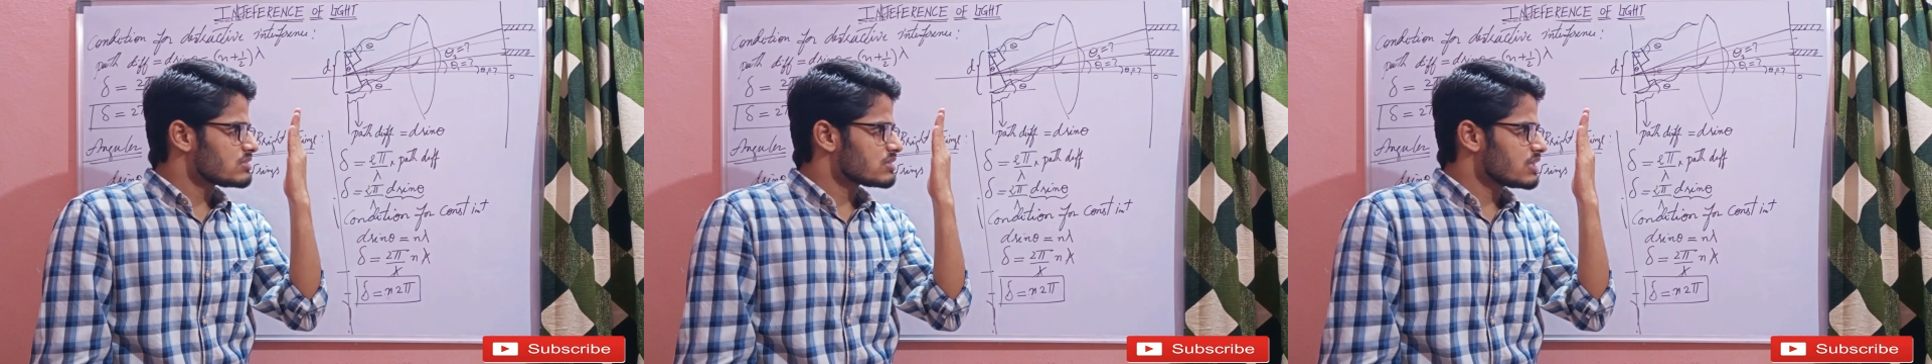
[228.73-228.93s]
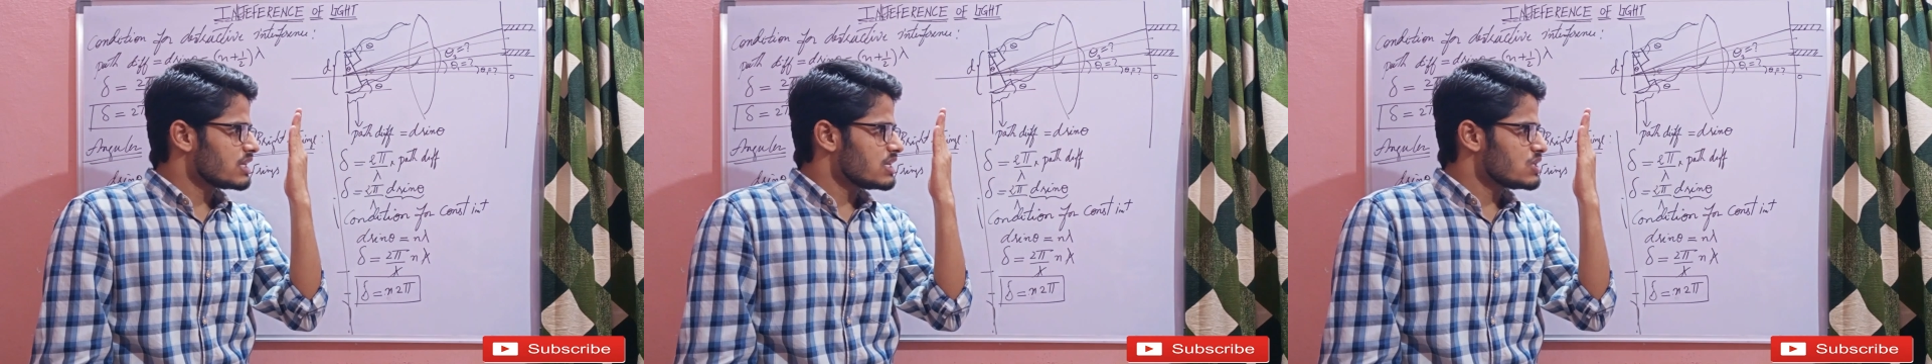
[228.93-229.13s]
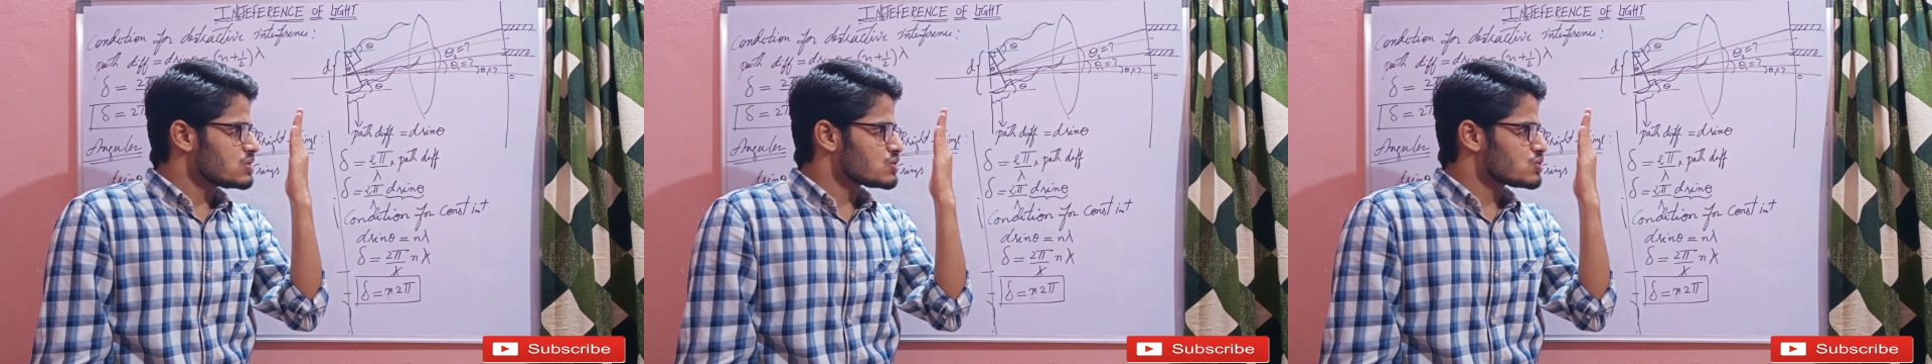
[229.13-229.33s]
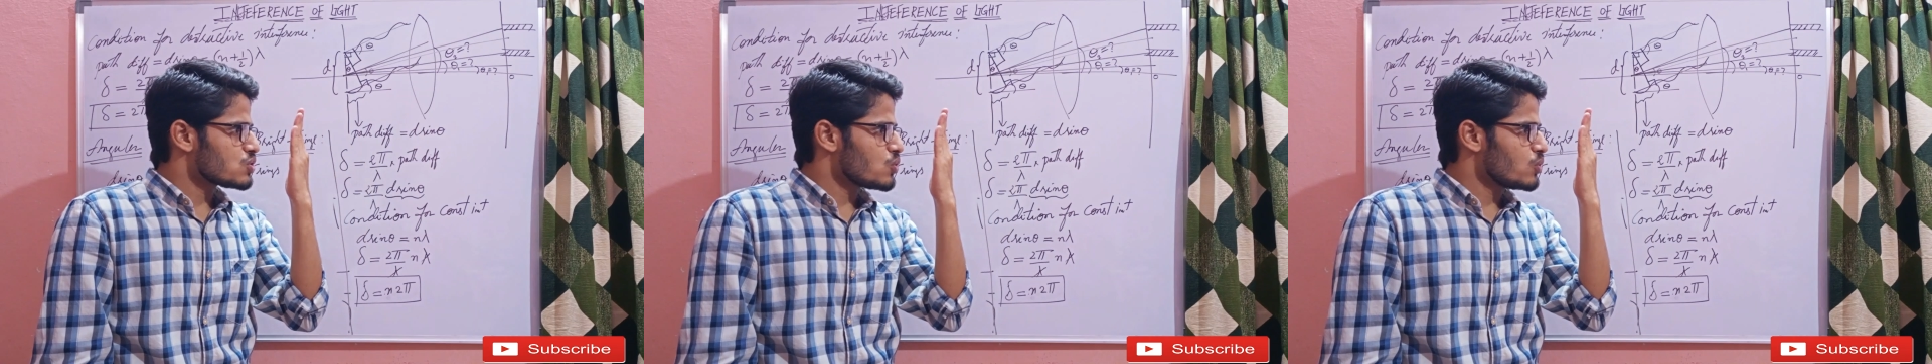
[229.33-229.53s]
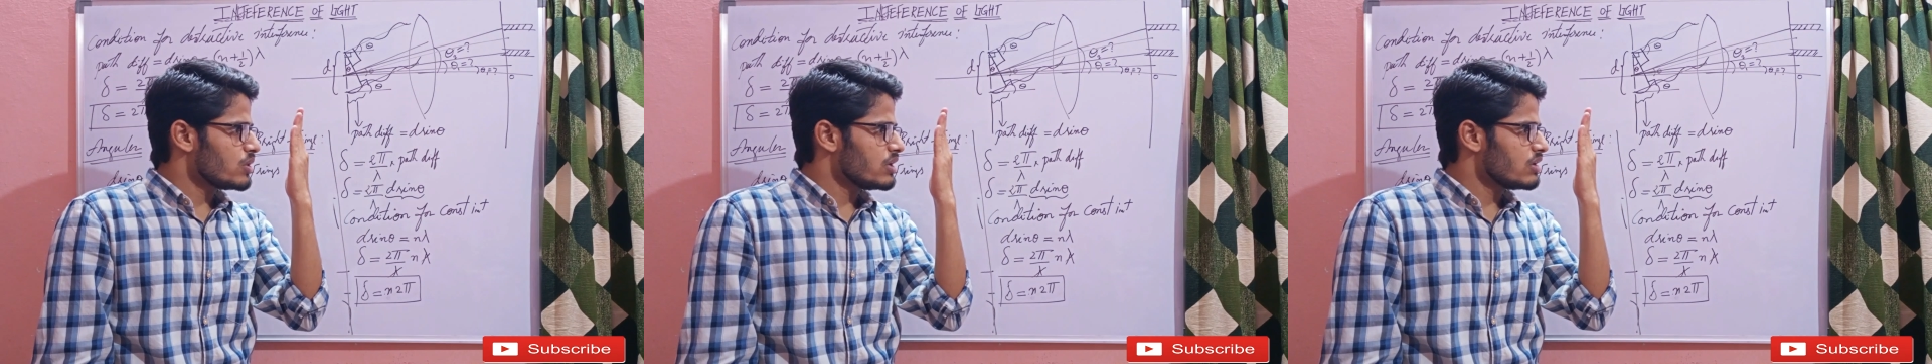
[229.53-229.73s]
screen
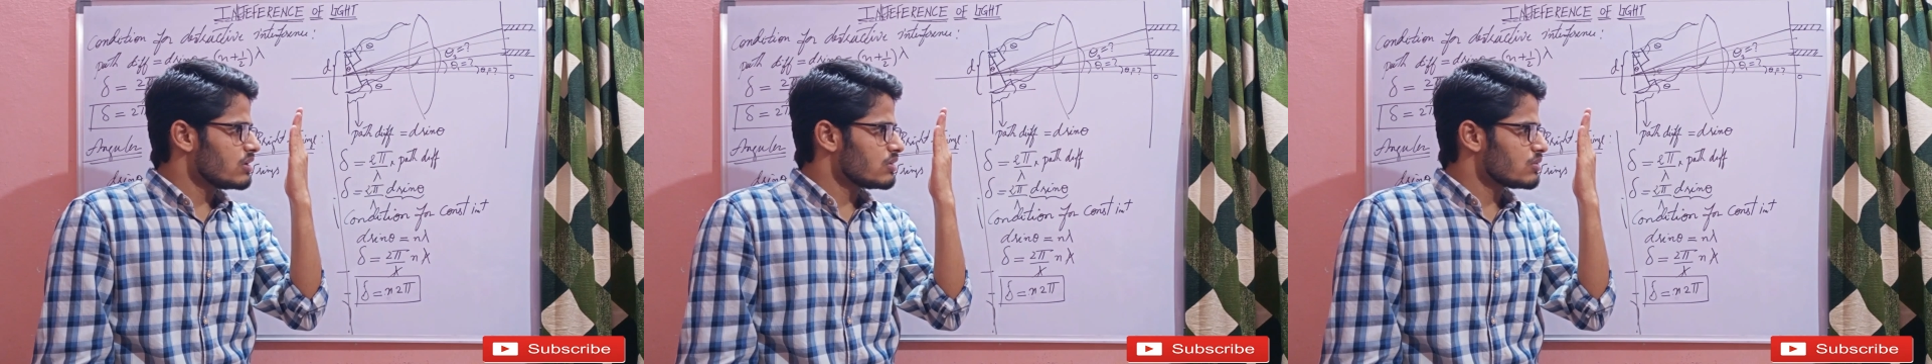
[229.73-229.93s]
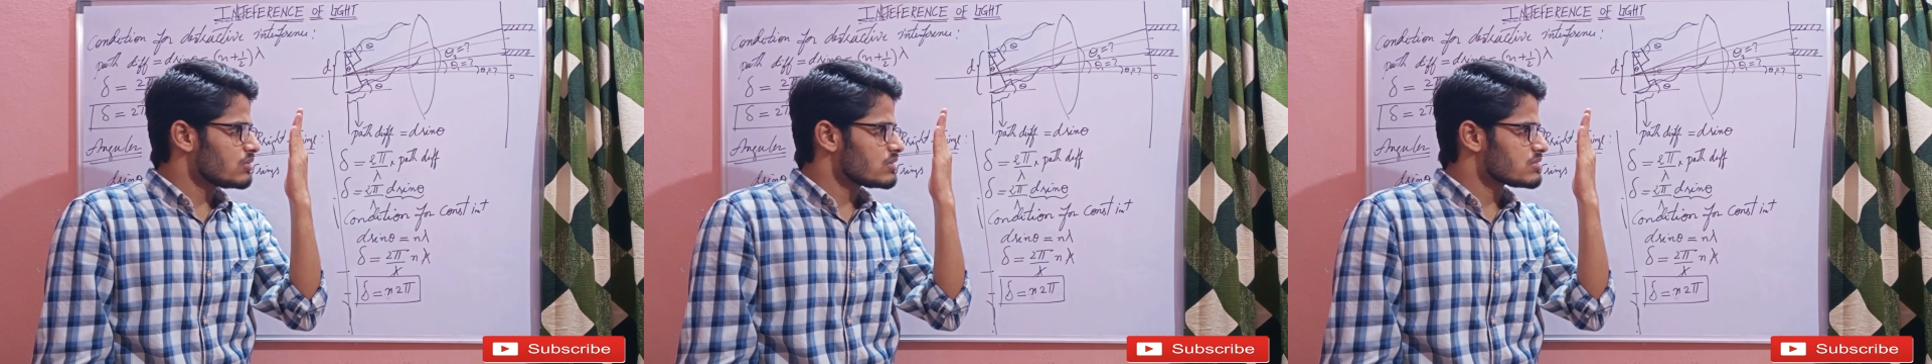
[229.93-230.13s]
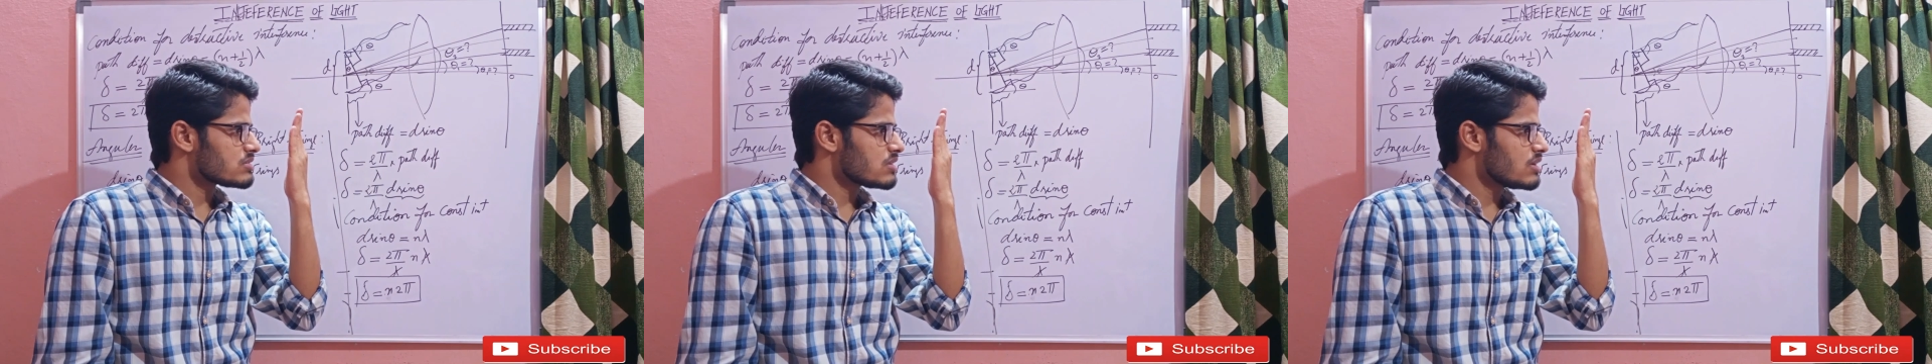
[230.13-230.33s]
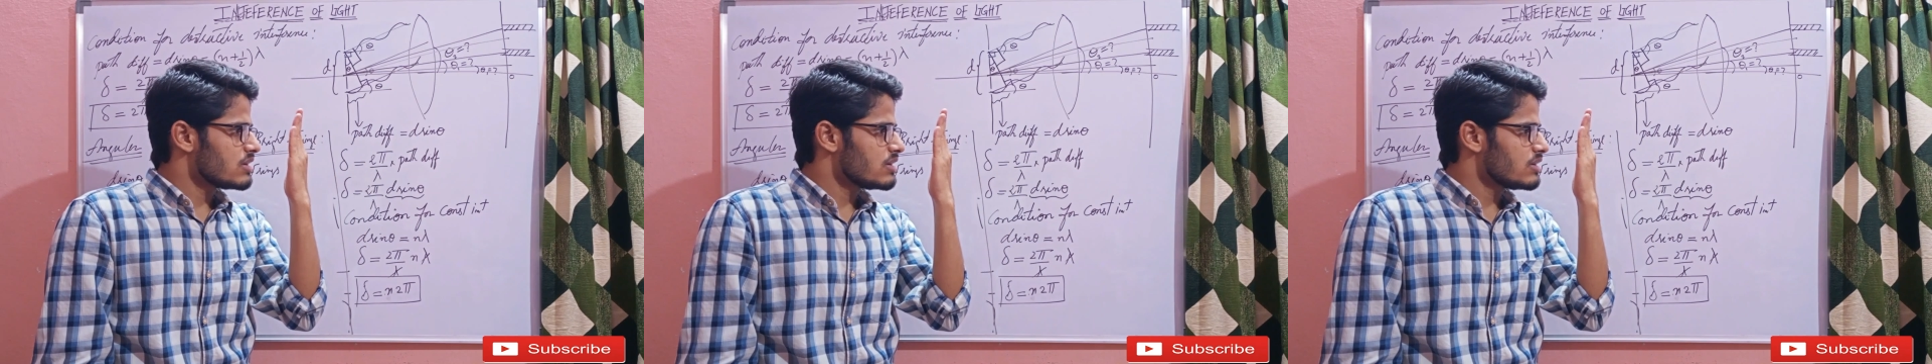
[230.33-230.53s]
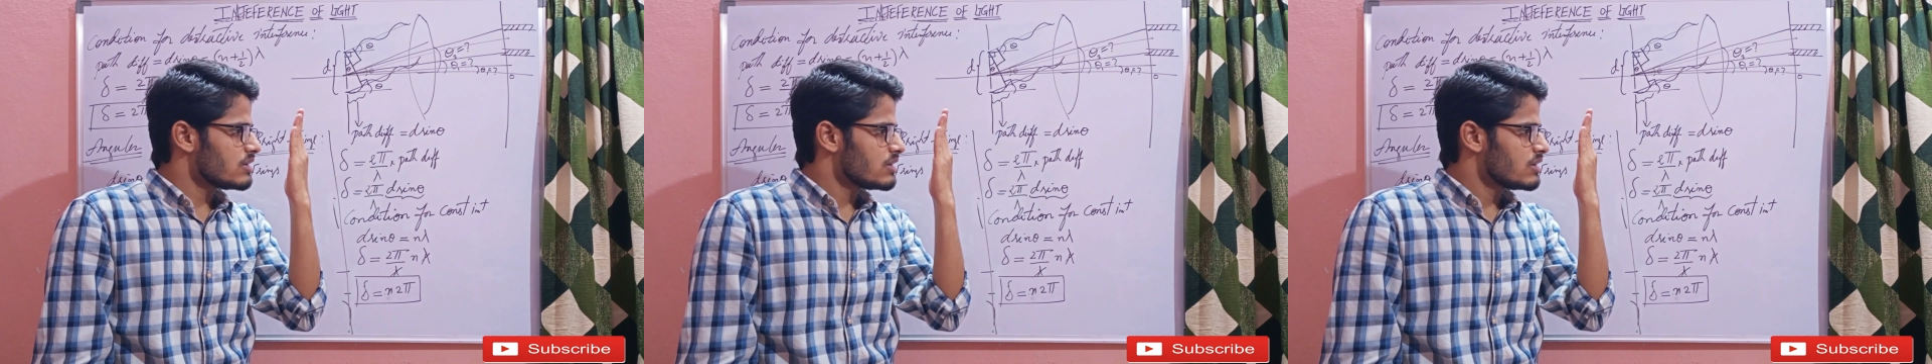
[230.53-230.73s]
so near to the
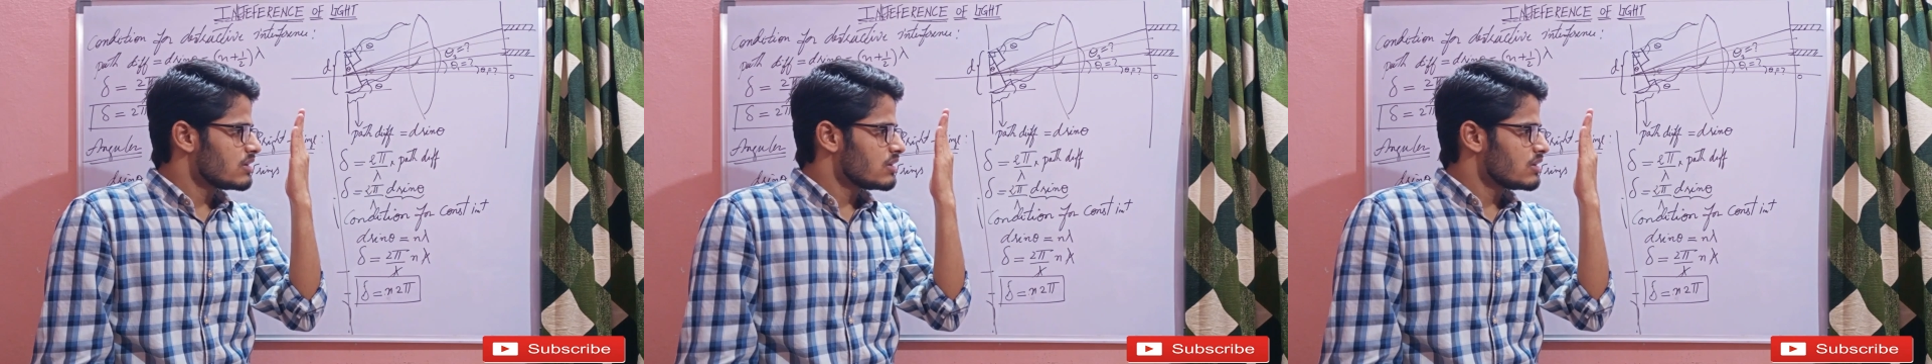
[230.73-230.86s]
slit,